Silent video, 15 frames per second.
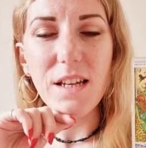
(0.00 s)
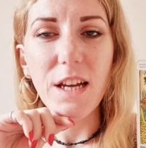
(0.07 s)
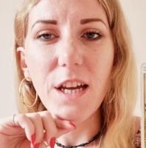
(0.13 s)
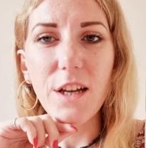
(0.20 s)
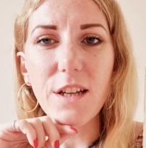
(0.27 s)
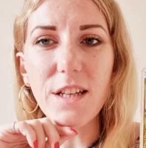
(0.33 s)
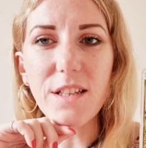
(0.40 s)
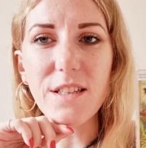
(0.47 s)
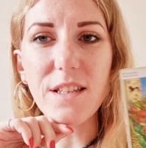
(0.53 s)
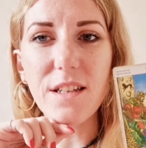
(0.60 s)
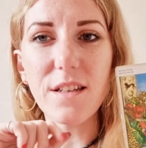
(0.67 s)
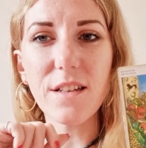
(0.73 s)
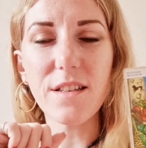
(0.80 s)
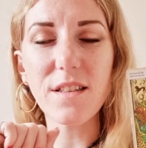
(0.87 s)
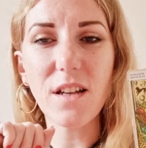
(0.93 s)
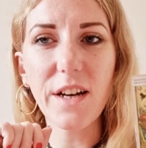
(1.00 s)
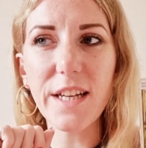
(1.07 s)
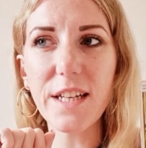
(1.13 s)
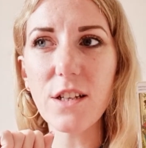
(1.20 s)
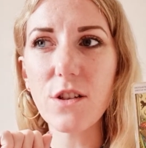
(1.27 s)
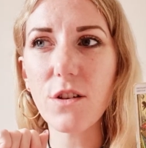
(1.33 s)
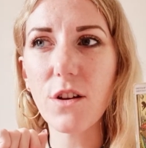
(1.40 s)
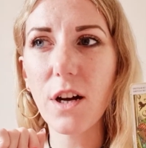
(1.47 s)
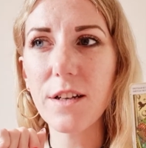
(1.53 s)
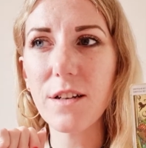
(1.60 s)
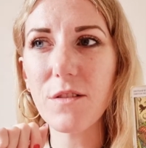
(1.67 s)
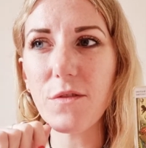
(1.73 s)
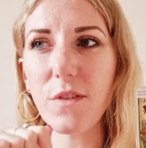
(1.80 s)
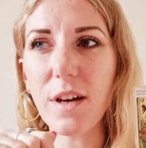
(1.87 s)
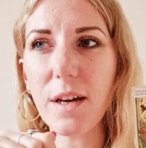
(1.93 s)
it's a sign to kind
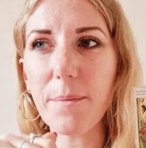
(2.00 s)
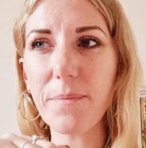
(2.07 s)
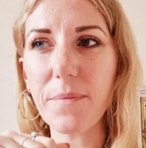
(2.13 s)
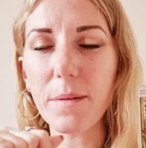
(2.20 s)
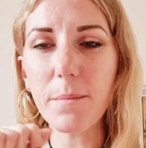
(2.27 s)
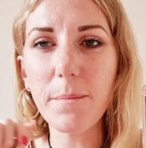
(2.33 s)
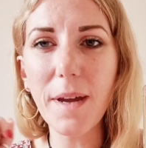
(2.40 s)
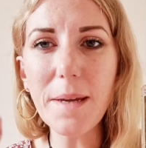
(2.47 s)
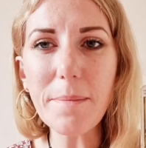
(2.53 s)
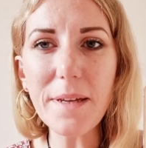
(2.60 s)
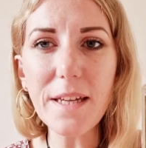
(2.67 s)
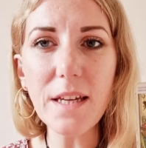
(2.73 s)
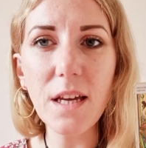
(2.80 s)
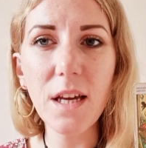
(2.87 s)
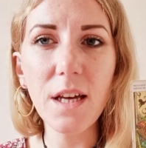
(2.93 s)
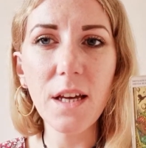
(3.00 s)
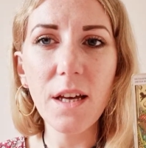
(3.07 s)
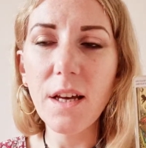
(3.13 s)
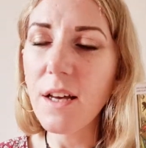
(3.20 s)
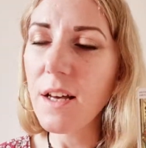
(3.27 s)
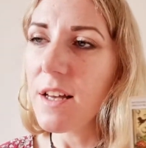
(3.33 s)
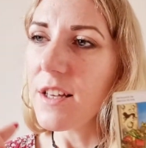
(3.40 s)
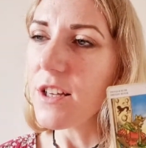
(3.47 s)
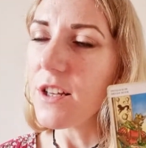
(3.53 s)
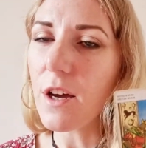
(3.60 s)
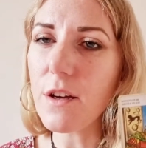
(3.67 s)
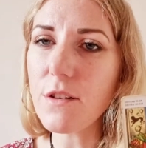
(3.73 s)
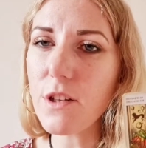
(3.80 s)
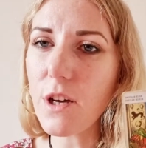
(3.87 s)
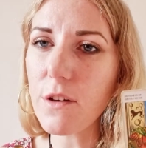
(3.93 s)
of maybe, you
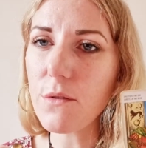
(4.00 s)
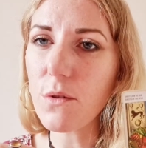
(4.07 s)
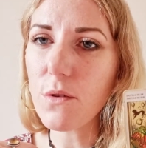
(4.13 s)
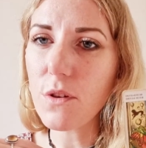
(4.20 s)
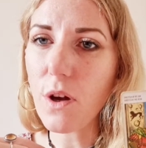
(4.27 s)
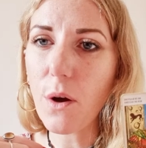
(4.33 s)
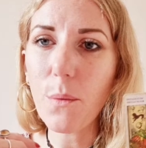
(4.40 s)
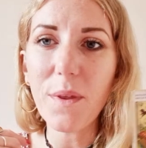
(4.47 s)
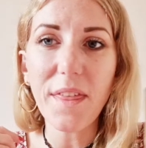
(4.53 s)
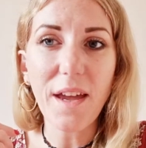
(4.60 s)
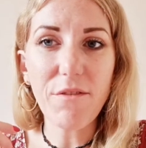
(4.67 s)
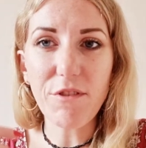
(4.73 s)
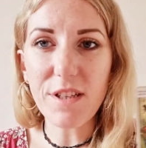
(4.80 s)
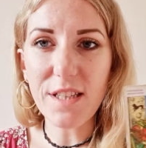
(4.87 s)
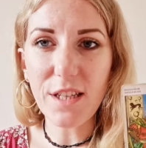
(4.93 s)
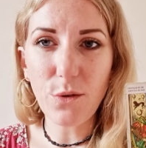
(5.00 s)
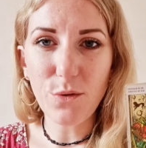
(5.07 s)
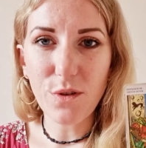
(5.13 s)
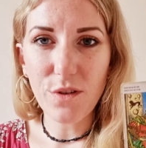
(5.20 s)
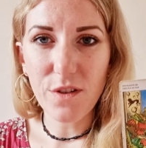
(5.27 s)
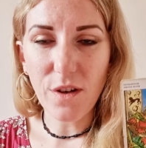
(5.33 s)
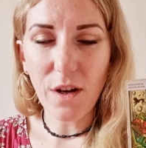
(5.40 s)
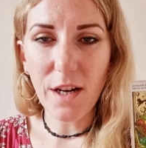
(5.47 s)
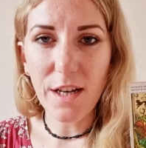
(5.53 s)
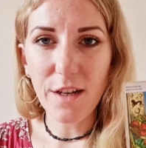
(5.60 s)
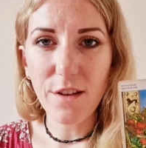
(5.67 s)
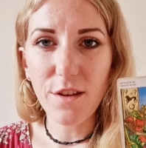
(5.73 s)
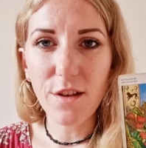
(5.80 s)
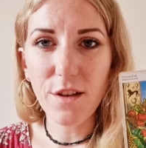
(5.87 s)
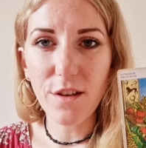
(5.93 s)
know, don't go with every single desire
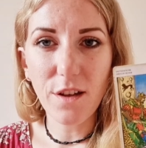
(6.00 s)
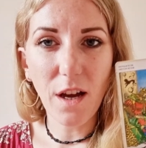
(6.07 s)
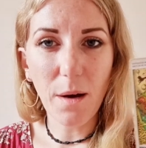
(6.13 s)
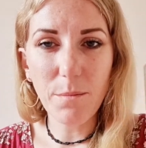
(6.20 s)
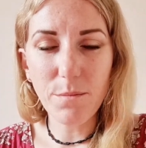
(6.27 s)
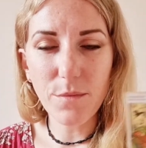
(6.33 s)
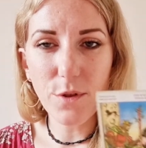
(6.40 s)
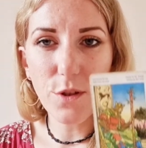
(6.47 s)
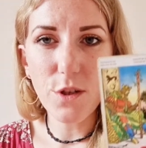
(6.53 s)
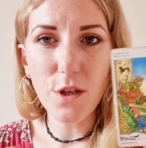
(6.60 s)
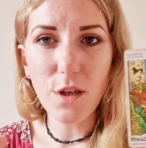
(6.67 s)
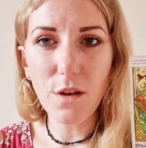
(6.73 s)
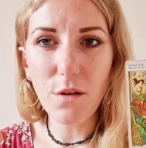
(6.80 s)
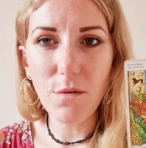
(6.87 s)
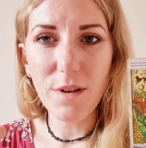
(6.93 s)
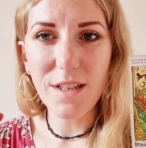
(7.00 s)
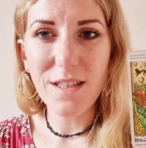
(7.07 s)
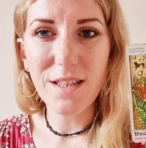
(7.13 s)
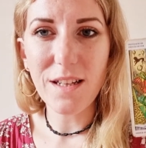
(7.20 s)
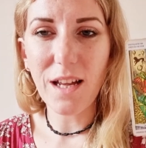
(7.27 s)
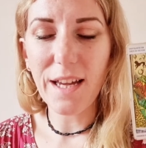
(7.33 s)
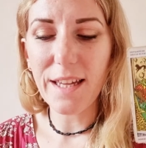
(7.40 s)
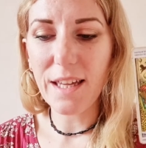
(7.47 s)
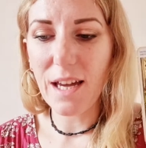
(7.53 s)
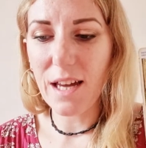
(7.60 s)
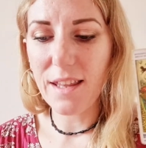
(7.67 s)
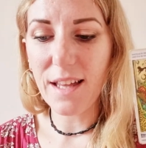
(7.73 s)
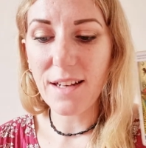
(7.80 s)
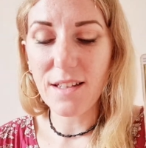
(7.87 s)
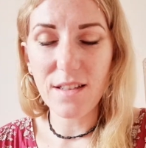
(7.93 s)
that comes to you. It's like
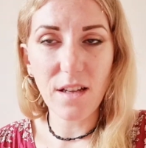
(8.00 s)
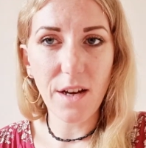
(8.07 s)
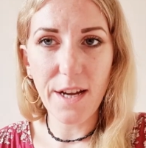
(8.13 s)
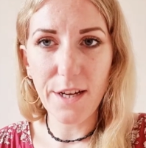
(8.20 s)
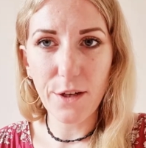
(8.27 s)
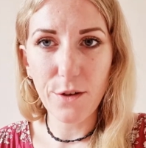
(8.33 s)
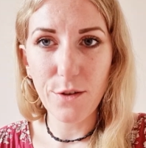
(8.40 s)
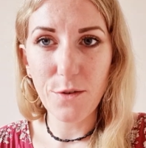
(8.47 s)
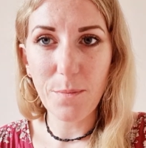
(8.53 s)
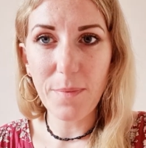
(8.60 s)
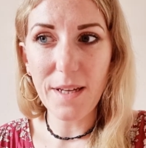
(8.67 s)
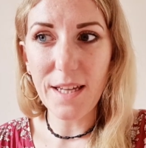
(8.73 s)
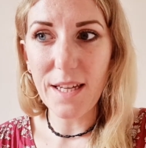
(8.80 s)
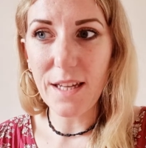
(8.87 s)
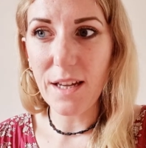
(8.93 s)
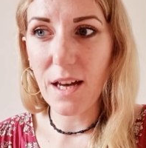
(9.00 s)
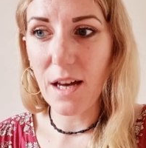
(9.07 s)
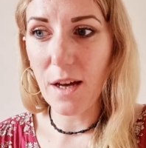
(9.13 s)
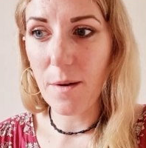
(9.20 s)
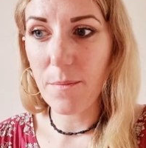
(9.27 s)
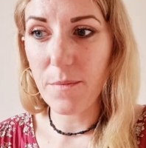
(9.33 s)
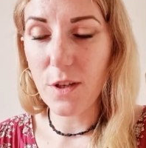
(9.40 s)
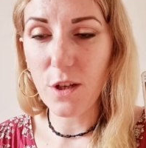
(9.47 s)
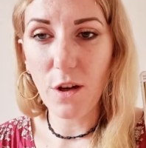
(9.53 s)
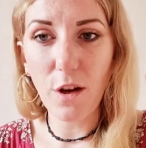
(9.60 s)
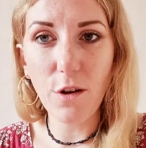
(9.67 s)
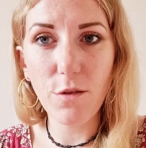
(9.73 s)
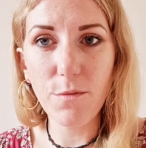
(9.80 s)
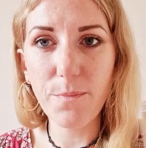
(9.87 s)
that desire could be, you know,